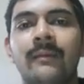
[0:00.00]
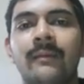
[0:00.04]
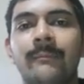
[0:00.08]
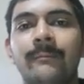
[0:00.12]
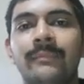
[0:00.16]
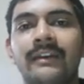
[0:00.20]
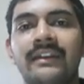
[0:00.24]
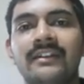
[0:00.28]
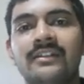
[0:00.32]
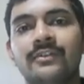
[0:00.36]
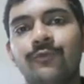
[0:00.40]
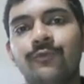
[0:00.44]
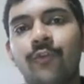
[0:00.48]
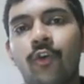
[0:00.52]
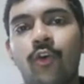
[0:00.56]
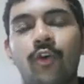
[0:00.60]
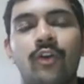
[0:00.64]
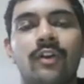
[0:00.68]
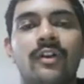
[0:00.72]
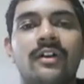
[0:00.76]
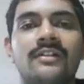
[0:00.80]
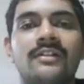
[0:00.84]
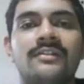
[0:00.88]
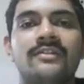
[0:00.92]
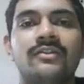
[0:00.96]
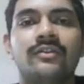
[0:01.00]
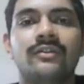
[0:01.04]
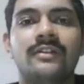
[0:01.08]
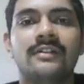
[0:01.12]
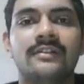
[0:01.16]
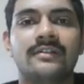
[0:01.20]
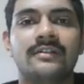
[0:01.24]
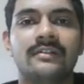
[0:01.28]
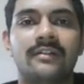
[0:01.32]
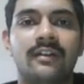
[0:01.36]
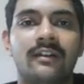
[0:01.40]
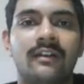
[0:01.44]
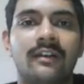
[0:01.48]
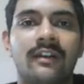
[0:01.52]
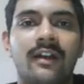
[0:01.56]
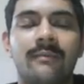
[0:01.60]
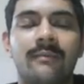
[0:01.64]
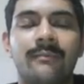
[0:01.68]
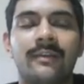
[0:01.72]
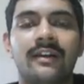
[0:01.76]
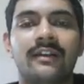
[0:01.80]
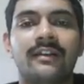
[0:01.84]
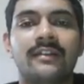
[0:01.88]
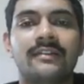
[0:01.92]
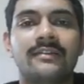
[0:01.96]
Please follow us on
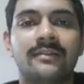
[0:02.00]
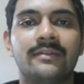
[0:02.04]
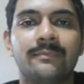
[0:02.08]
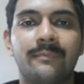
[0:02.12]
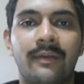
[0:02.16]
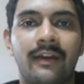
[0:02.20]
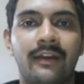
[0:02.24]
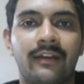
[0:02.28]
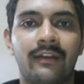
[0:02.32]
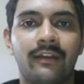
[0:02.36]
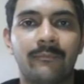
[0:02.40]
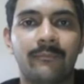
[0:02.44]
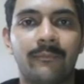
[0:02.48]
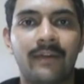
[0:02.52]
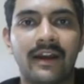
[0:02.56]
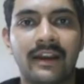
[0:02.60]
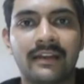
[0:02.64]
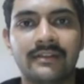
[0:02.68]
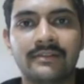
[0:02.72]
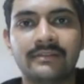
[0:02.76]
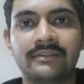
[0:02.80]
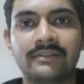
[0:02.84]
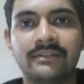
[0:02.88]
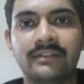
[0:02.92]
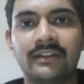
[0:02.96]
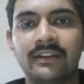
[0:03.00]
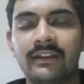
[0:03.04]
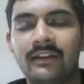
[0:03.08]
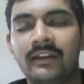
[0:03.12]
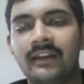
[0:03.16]
Instagram at Inspiring Minds.